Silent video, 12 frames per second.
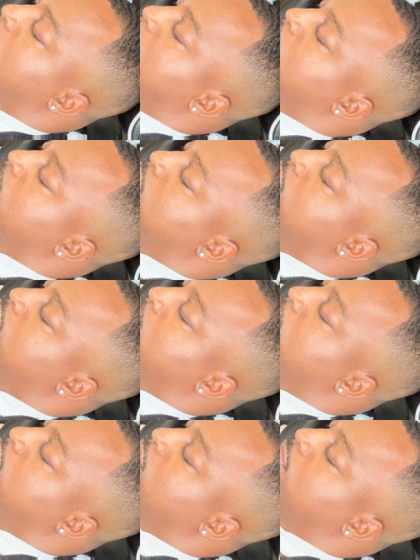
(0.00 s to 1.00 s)
right now,
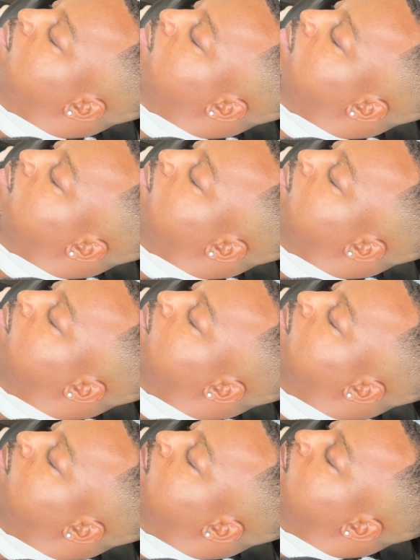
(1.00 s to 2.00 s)
and then maybe
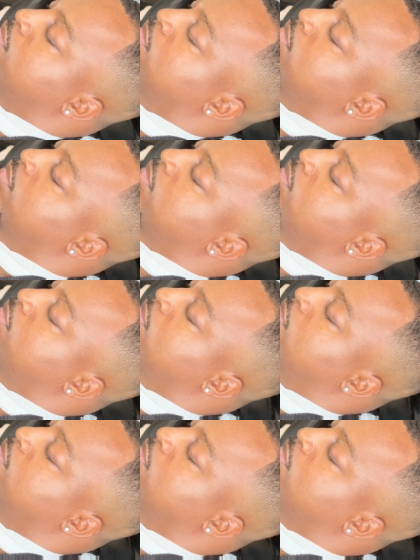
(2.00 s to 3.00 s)
I'll do a
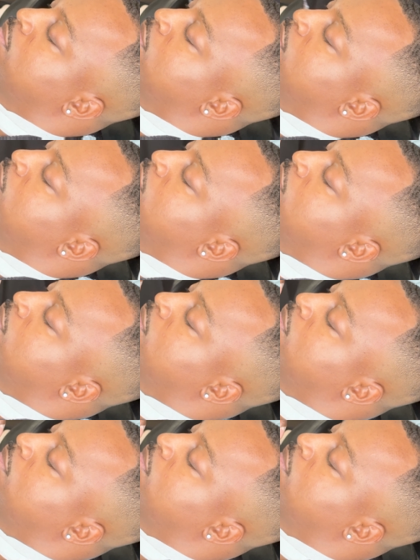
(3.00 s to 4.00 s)
review on them and
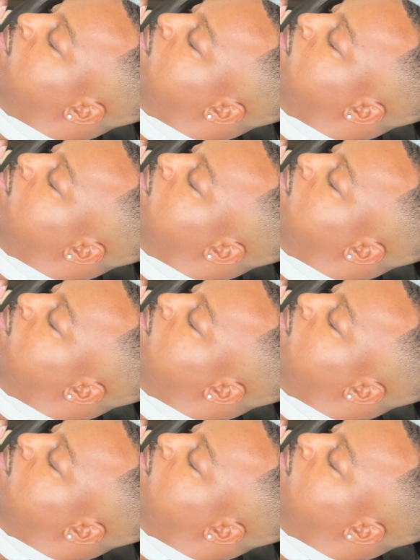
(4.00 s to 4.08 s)
see